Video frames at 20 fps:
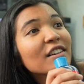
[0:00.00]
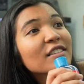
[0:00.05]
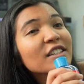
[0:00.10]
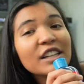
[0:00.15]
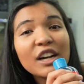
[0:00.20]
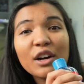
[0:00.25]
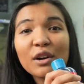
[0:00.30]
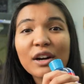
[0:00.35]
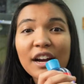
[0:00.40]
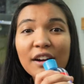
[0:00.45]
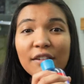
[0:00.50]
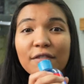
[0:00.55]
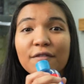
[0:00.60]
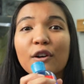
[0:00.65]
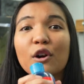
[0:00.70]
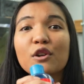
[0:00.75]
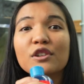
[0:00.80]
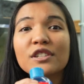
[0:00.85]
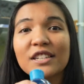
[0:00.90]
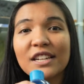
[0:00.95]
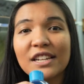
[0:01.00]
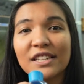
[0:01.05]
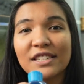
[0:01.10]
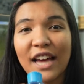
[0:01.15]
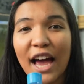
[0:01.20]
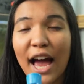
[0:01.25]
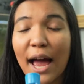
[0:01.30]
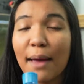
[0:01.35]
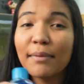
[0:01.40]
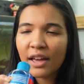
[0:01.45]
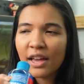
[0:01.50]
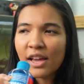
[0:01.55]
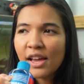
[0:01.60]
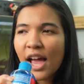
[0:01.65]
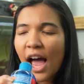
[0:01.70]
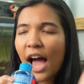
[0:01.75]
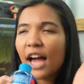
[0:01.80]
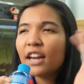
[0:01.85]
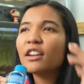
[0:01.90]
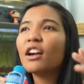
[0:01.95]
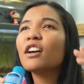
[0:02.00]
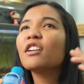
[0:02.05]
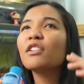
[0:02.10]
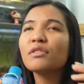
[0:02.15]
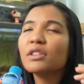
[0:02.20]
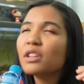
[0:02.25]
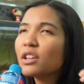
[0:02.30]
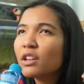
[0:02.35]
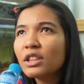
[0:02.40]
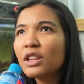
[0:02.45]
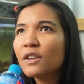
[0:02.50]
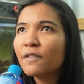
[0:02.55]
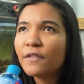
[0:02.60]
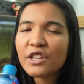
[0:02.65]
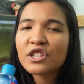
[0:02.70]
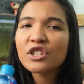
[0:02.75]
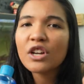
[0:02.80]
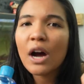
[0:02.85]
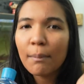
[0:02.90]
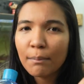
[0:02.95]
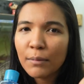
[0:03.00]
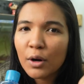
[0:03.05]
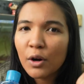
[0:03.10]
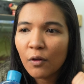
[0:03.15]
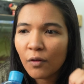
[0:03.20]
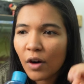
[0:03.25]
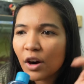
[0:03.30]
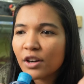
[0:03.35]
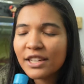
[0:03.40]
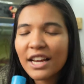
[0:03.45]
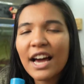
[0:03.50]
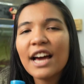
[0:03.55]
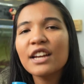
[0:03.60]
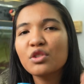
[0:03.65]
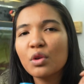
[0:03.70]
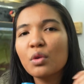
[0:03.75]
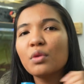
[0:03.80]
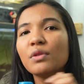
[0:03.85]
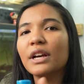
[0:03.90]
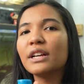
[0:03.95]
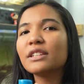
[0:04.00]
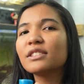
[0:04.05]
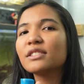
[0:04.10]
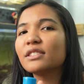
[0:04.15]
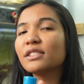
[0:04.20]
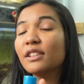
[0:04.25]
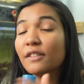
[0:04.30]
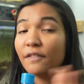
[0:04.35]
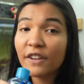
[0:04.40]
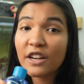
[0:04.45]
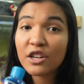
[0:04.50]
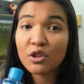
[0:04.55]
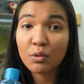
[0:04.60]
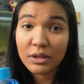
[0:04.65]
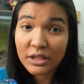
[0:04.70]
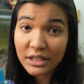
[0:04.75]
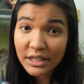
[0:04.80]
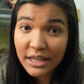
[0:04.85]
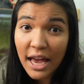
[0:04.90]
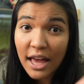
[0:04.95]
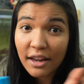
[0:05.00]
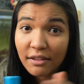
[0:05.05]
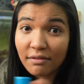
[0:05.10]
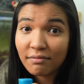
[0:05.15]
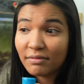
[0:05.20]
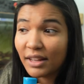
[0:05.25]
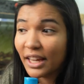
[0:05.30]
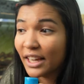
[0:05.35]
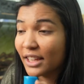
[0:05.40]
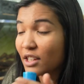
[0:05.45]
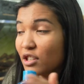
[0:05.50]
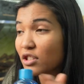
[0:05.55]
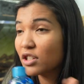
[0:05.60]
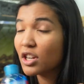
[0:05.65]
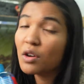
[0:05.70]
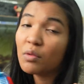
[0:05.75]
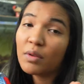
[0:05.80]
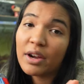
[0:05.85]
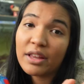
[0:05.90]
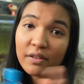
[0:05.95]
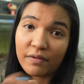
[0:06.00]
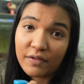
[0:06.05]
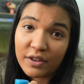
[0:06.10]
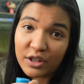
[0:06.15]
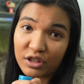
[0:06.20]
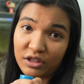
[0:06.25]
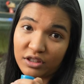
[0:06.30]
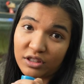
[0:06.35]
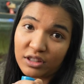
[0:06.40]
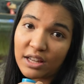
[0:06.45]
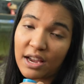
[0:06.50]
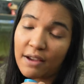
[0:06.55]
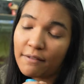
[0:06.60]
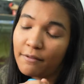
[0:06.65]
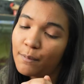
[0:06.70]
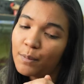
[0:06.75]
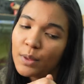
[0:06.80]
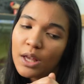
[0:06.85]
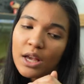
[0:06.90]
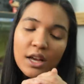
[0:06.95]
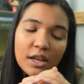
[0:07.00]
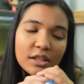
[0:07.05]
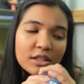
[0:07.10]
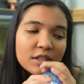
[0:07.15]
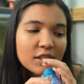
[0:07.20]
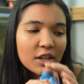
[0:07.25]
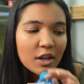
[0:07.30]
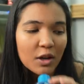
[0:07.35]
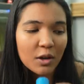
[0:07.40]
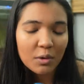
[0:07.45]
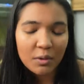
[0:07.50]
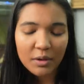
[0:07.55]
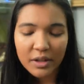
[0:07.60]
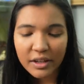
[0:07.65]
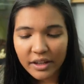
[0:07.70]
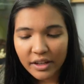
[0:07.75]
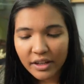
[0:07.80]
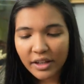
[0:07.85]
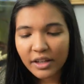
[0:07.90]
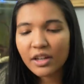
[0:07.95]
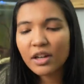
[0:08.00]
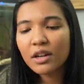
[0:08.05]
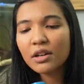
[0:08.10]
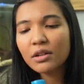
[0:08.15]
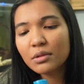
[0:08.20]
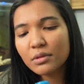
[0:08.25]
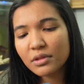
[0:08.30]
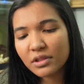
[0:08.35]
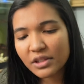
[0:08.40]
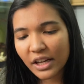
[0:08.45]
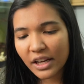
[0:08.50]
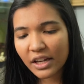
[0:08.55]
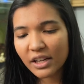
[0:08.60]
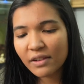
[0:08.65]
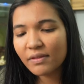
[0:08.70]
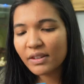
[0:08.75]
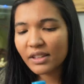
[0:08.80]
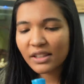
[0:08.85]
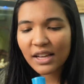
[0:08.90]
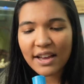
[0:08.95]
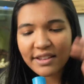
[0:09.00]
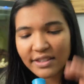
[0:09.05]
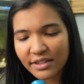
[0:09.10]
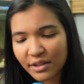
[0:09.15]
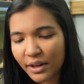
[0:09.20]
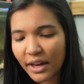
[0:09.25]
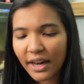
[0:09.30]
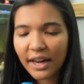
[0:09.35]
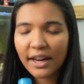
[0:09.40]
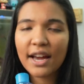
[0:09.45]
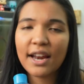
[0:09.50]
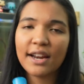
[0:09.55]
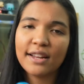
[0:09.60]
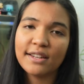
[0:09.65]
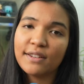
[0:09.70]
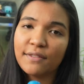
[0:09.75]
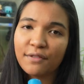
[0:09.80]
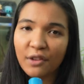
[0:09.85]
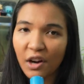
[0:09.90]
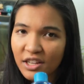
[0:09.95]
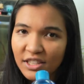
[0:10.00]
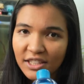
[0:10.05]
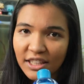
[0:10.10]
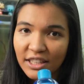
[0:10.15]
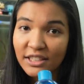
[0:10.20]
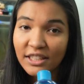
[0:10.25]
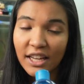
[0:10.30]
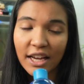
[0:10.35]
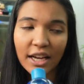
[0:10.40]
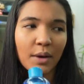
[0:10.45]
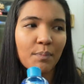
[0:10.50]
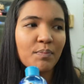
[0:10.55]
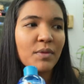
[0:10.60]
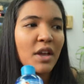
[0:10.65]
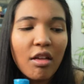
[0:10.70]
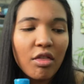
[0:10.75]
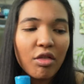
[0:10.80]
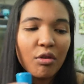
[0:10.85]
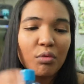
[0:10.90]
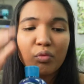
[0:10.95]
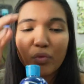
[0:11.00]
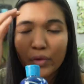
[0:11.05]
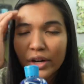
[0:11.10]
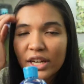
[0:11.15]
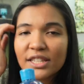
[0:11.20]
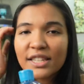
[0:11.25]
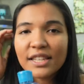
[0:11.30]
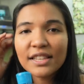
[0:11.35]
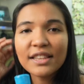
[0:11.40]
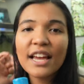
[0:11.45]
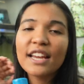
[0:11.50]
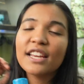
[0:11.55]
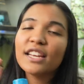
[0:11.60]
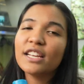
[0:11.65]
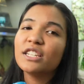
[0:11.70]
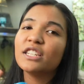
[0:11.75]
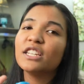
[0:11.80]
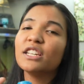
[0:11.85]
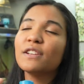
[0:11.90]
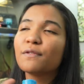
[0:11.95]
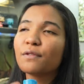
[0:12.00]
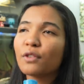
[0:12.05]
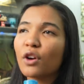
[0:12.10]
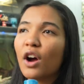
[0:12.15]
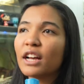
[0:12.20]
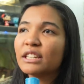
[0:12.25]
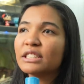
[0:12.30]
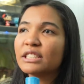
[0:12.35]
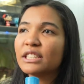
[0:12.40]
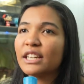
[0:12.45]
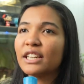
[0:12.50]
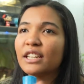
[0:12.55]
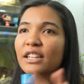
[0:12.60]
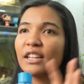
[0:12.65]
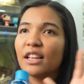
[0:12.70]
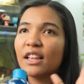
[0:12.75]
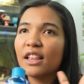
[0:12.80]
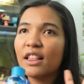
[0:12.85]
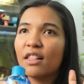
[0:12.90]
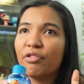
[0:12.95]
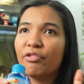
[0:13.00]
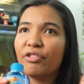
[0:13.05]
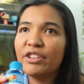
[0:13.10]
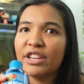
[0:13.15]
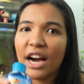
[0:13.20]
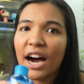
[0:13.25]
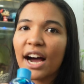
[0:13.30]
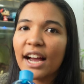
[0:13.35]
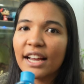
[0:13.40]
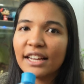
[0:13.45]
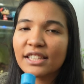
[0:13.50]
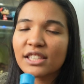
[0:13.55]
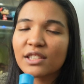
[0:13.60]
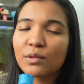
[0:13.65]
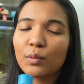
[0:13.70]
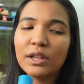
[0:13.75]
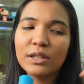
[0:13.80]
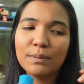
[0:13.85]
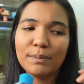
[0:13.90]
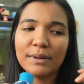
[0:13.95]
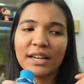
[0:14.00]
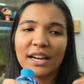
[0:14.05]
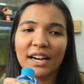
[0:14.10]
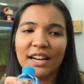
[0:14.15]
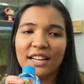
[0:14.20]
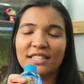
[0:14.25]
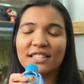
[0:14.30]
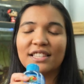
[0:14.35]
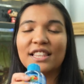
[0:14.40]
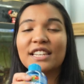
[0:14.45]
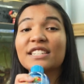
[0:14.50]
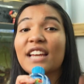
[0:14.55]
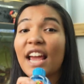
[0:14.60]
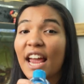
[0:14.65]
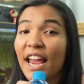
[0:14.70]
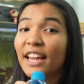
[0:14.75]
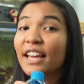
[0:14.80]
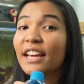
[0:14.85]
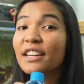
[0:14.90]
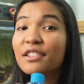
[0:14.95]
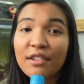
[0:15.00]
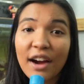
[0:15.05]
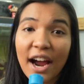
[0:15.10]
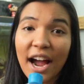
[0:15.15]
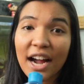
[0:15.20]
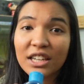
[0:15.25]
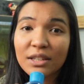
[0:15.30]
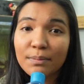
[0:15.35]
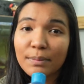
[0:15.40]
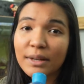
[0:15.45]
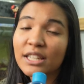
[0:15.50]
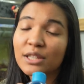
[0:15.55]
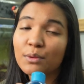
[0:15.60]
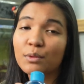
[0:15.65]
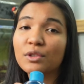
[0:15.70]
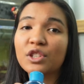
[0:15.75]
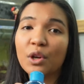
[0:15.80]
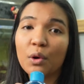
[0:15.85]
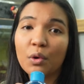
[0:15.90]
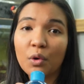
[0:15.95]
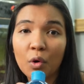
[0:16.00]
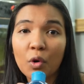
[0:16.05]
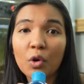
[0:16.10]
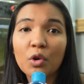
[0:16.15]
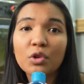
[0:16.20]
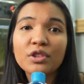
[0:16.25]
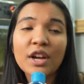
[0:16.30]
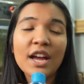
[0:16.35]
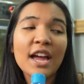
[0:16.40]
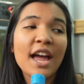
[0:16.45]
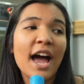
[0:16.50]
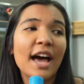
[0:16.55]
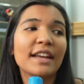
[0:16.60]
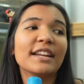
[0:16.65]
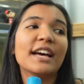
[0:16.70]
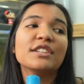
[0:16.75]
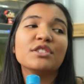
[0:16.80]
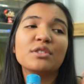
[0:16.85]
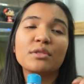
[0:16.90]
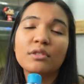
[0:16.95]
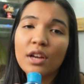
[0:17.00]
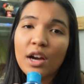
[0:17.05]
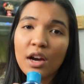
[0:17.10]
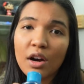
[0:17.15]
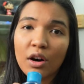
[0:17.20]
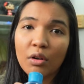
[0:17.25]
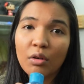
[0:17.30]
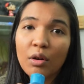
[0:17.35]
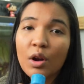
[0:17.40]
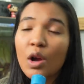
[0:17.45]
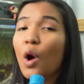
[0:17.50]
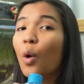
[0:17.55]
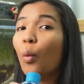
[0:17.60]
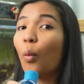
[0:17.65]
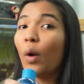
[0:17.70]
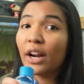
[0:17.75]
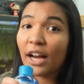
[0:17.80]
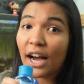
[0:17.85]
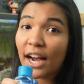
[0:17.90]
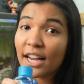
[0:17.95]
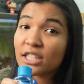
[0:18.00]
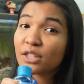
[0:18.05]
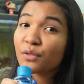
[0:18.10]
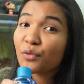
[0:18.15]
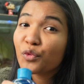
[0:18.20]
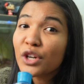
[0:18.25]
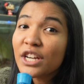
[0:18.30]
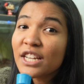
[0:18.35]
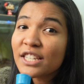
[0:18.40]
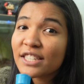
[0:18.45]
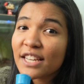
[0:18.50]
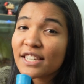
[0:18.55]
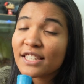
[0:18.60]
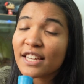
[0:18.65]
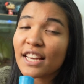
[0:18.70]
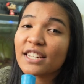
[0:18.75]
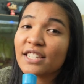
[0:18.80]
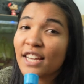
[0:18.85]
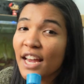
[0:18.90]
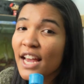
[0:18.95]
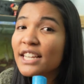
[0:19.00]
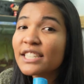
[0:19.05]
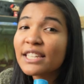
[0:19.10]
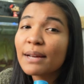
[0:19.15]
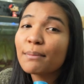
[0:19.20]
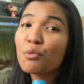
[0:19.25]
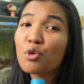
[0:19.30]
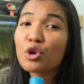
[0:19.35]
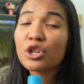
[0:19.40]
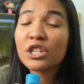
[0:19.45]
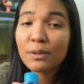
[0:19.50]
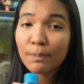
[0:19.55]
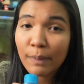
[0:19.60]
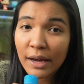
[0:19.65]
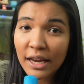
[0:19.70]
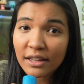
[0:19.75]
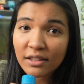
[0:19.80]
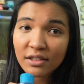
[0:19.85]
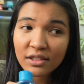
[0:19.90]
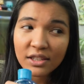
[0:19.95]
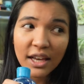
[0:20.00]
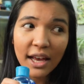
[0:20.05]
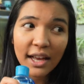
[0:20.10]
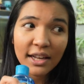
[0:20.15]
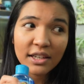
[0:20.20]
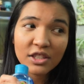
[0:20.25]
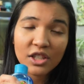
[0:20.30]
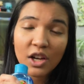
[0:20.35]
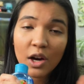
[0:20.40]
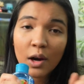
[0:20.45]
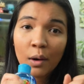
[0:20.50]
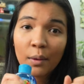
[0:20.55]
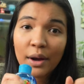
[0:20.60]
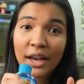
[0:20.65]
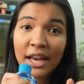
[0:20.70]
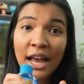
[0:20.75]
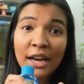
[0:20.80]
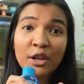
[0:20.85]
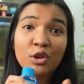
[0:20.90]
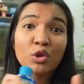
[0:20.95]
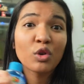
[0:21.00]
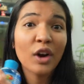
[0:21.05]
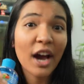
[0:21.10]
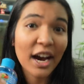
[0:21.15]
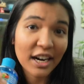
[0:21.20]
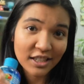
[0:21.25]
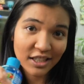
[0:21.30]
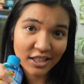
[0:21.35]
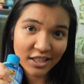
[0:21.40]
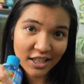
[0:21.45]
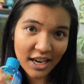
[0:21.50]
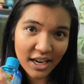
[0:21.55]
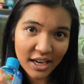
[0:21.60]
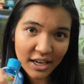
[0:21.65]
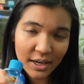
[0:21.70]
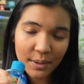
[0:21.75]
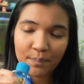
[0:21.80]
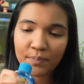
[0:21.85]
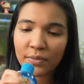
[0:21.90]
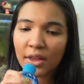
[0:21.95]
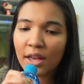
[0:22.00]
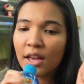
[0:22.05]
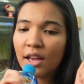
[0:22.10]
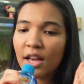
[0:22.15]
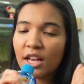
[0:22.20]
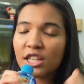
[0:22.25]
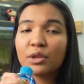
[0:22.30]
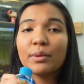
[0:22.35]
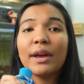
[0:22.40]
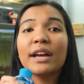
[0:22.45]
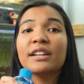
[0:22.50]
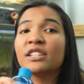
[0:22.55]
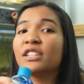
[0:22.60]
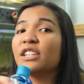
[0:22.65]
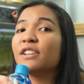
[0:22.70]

you know, kind of frozen in time. And not only could the fish not move, our dad told us the fish was dead. Like, there's no way the fish is alive. So he goes and he realizes, okay, I gotta defrost this tank. The reason that he defrosted the ice was because the tank had cracked because it was so cold. And as you know, when ice freezes, it takes up more space. And so it had cracked the tank. So he had to